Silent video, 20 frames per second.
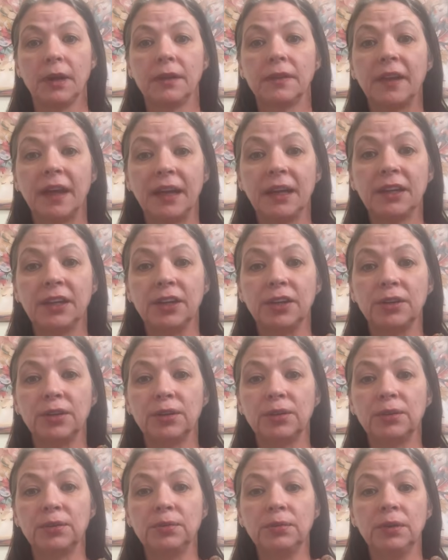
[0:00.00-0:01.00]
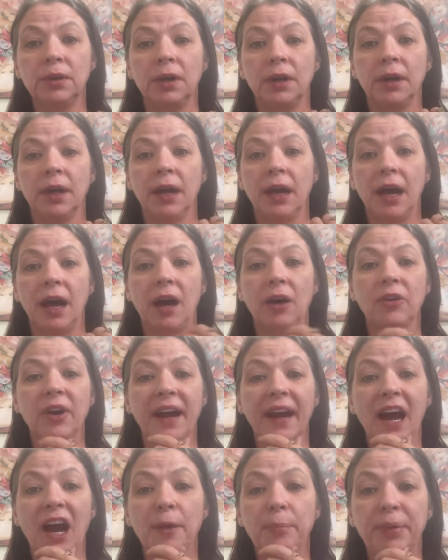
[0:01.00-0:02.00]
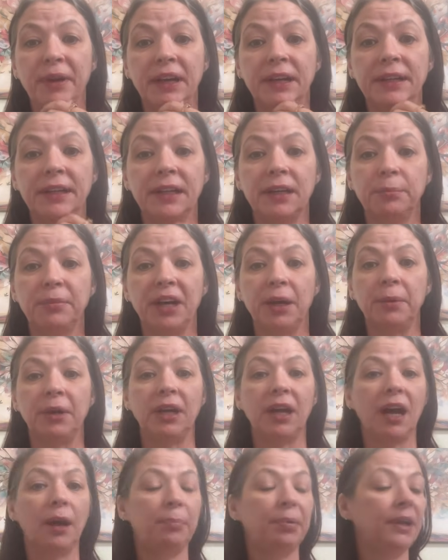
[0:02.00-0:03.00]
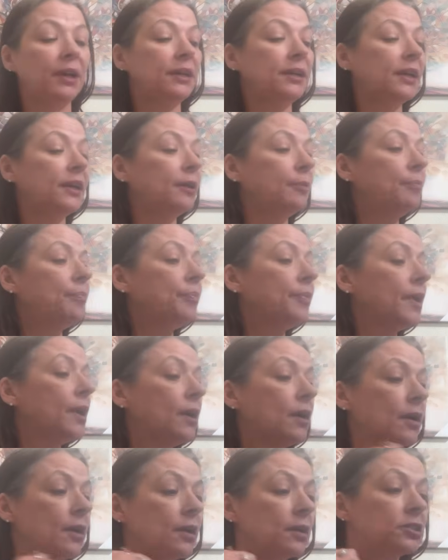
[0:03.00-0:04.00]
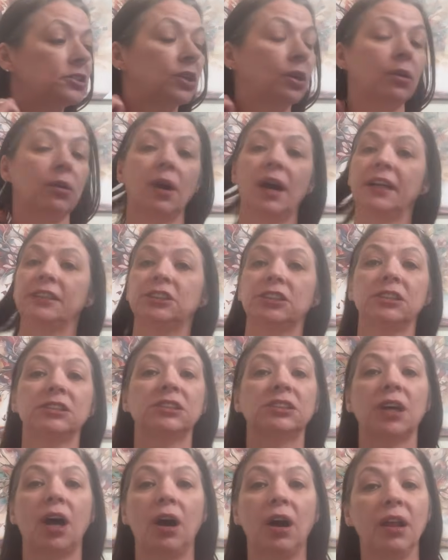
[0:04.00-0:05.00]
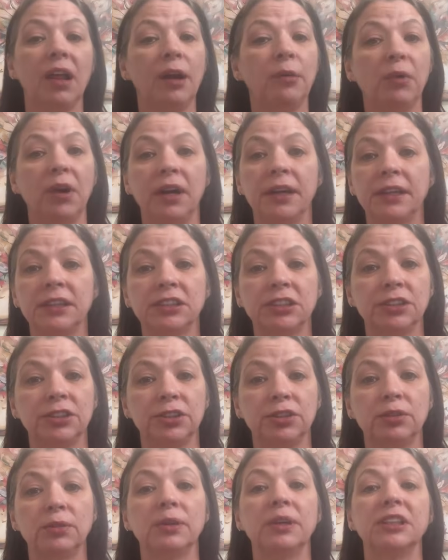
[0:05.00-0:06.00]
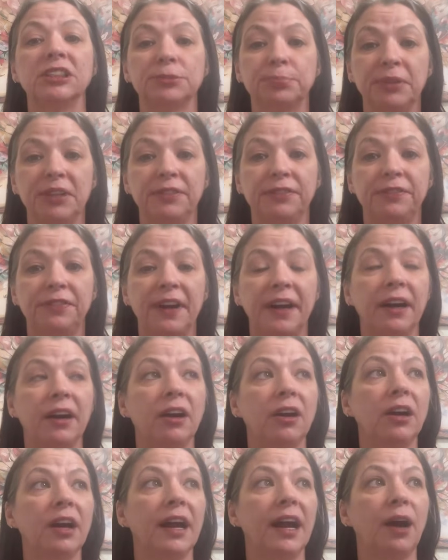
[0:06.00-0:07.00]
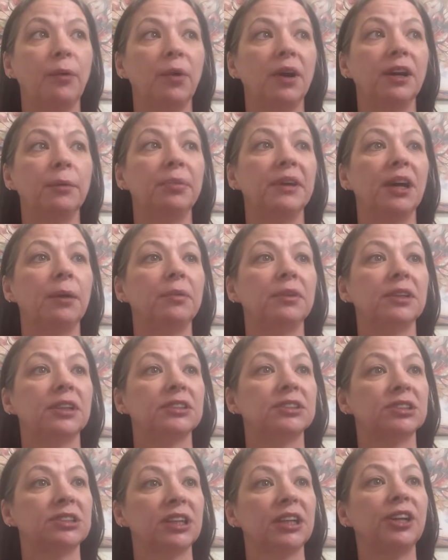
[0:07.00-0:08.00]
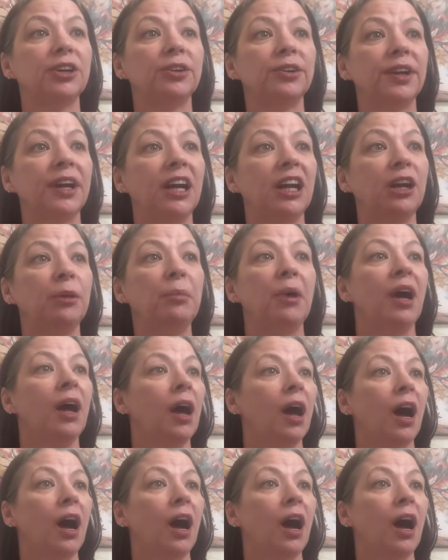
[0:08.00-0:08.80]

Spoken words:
Thank you. Okay, I pinned it, baby. I pinned it. So all I want it to do is be fair. I want to be able to see your name.